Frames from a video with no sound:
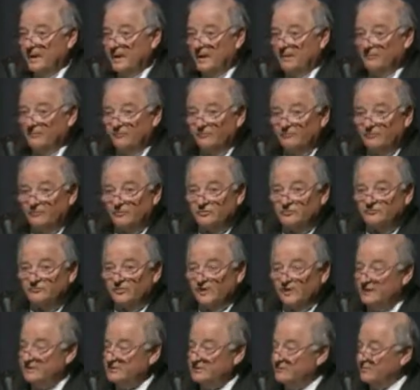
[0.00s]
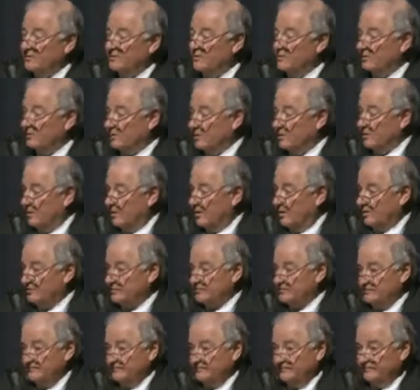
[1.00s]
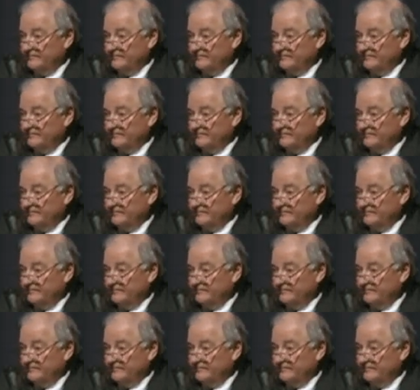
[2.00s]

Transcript: of the first phase of the Holocaust.